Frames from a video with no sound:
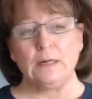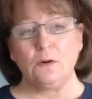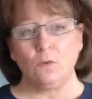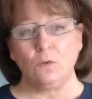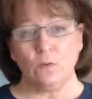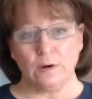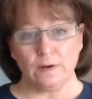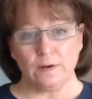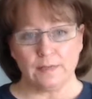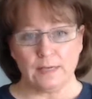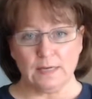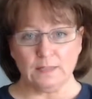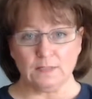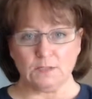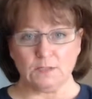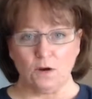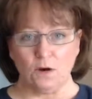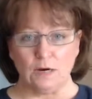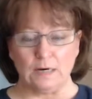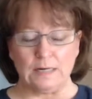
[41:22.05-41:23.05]
where things
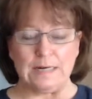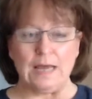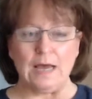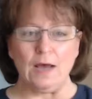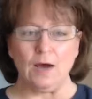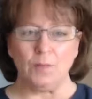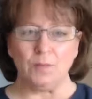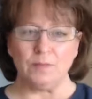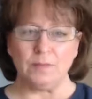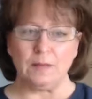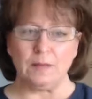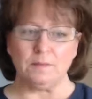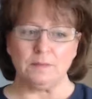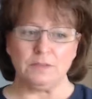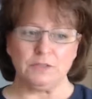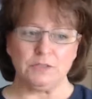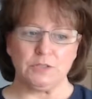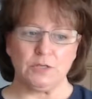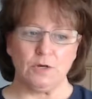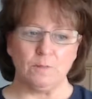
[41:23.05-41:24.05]
are and help them
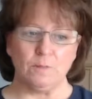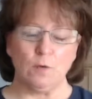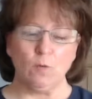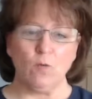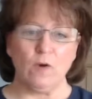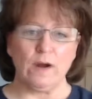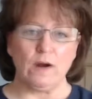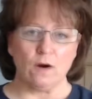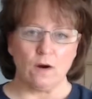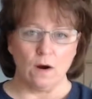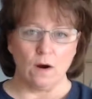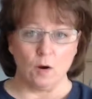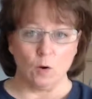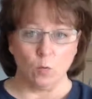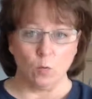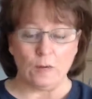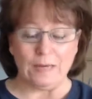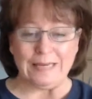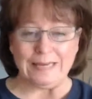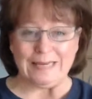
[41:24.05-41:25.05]
determine where are
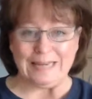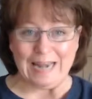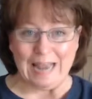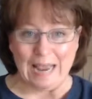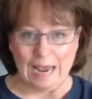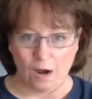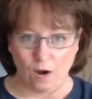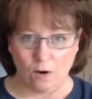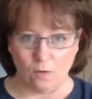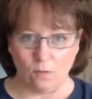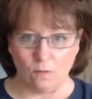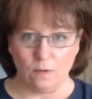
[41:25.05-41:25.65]
we now.